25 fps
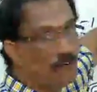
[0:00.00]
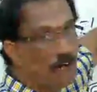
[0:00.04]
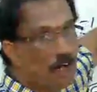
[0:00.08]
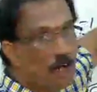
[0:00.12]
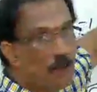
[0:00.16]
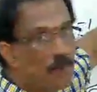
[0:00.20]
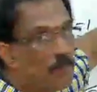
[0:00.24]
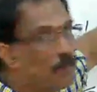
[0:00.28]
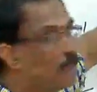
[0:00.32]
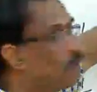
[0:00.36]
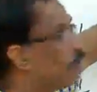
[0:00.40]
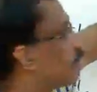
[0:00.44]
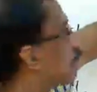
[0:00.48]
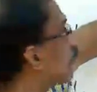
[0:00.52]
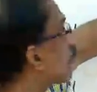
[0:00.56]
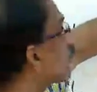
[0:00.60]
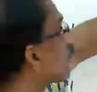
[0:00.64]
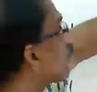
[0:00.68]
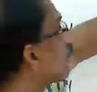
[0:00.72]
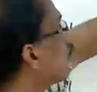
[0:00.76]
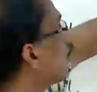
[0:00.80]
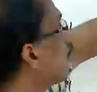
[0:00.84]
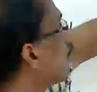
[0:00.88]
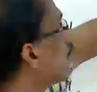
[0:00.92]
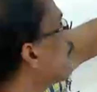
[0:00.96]
So what is
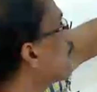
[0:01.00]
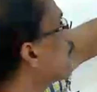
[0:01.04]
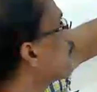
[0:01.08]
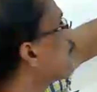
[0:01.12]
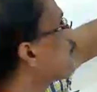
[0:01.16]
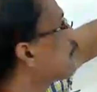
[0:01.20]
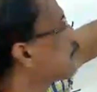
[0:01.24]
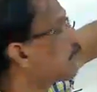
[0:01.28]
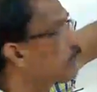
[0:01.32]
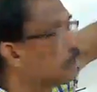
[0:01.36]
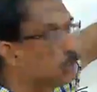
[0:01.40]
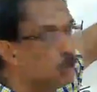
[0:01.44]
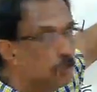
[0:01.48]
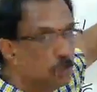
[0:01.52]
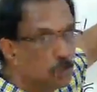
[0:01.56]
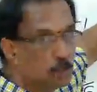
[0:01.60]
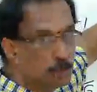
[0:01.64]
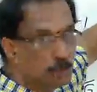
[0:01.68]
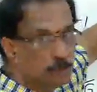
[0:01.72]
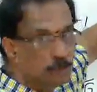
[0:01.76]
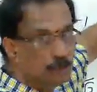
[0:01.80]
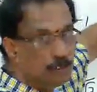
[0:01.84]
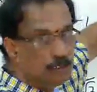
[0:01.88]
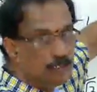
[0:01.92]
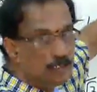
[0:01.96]
the slope?
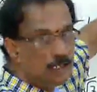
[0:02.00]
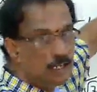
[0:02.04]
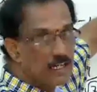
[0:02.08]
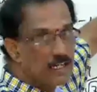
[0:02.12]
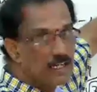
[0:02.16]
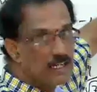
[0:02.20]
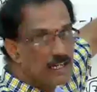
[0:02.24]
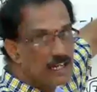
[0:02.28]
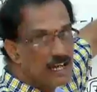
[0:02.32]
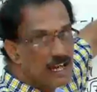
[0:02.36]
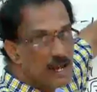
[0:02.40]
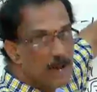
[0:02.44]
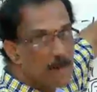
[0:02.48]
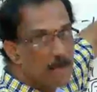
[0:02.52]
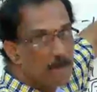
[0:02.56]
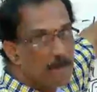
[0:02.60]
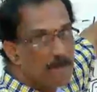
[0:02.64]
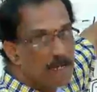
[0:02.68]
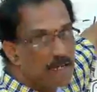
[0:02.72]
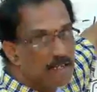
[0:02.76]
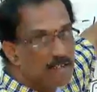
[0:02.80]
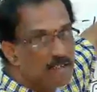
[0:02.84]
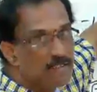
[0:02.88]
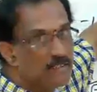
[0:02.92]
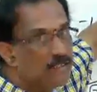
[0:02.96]
Here mx.
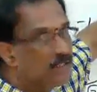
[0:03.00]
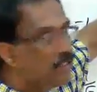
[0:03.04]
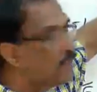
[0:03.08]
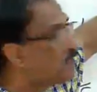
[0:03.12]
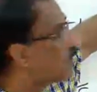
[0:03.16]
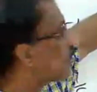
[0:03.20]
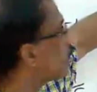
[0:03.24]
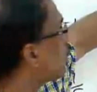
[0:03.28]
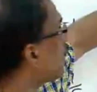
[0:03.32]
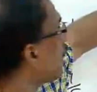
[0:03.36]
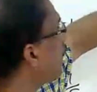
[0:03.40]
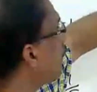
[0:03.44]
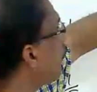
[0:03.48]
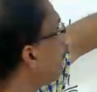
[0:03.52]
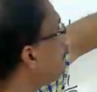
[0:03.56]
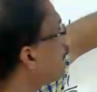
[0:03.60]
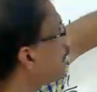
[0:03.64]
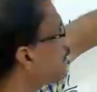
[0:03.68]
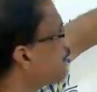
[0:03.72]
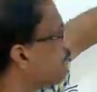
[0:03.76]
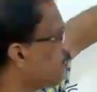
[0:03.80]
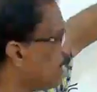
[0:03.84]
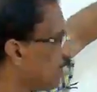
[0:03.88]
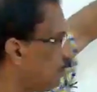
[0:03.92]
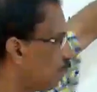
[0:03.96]
So m is here
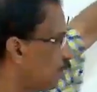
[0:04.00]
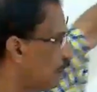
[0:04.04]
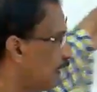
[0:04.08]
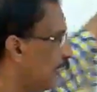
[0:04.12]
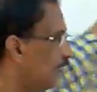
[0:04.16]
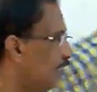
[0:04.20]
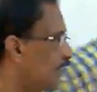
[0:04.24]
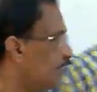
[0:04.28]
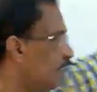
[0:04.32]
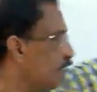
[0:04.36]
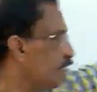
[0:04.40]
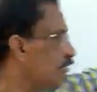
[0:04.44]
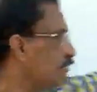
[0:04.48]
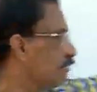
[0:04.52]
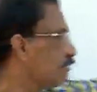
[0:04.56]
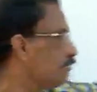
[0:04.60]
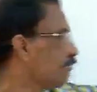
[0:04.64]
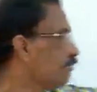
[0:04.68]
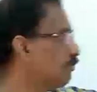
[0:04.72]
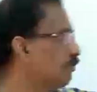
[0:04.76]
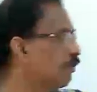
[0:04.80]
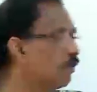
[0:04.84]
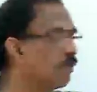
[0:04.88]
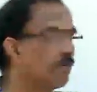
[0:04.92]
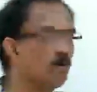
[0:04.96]
what? 4.
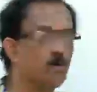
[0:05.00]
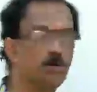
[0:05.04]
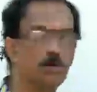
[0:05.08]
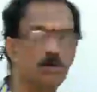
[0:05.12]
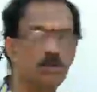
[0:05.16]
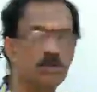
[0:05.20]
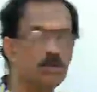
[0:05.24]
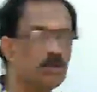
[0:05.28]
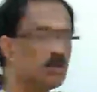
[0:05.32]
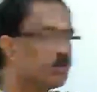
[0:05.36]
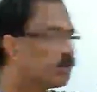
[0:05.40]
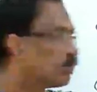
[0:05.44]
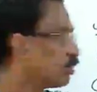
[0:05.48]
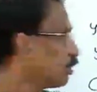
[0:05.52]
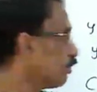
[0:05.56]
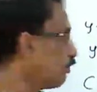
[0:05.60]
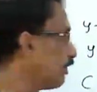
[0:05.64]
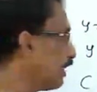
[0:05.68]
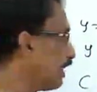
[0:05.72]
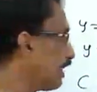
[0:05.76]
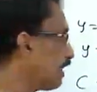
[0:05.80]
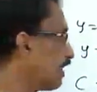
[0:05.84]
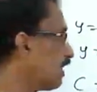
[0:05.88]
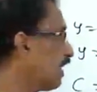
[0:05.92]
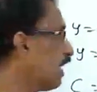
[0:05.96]
So we
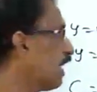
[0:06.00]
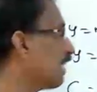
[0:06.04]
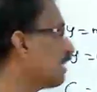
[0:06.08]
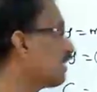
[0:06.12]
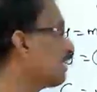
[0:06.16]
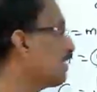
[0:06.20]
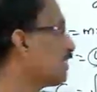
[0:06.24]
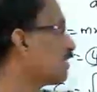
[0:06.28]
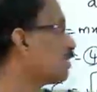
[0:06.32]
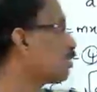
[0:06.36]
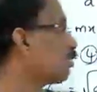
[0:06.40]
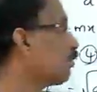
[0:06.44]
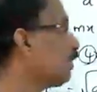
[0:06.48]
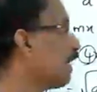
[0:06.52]
got this value.